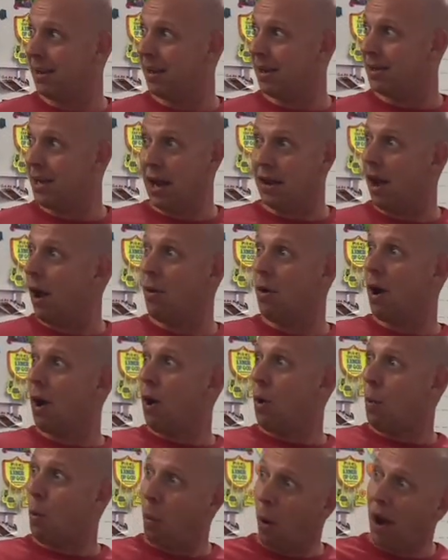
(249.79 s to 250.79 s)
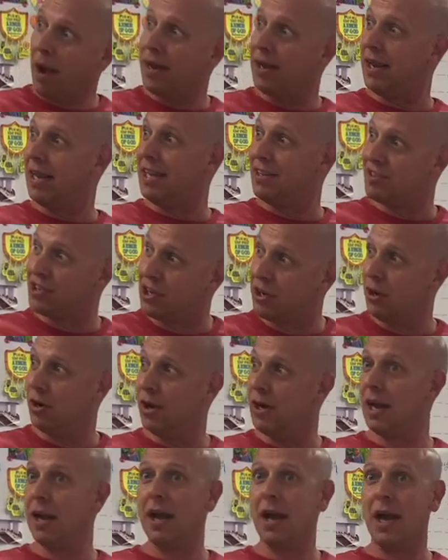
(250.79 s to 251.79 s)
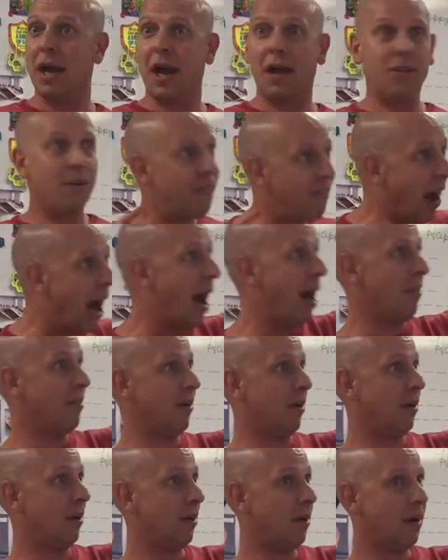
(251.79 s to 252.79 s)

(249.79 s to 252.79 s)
No, one is good, the Father.